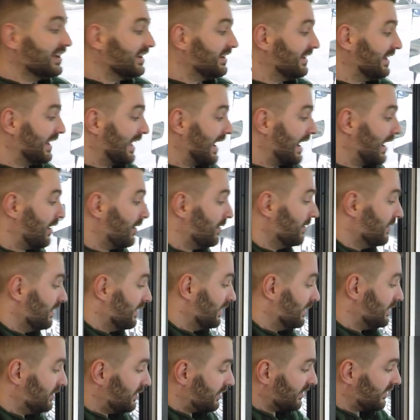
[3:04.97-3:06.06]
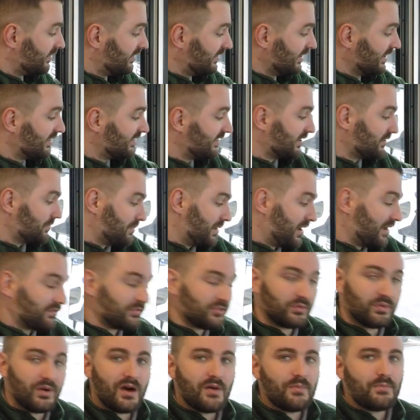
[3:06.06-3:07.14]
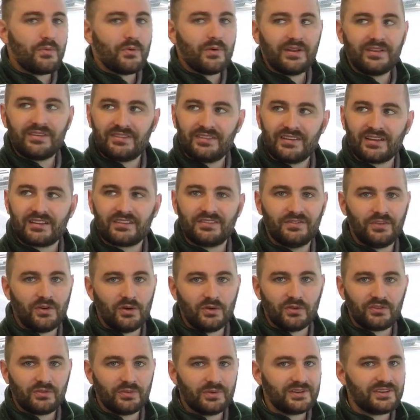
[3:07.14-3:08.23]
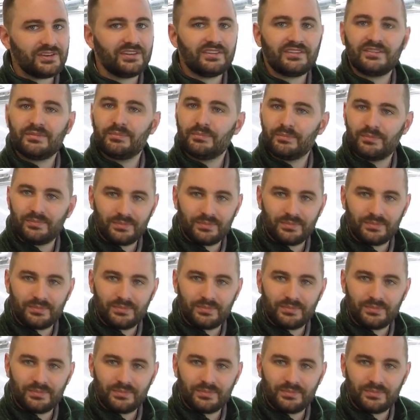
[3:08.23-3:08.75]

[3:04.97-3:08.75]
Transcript: Now you can see it says we have 12.6 volts, which is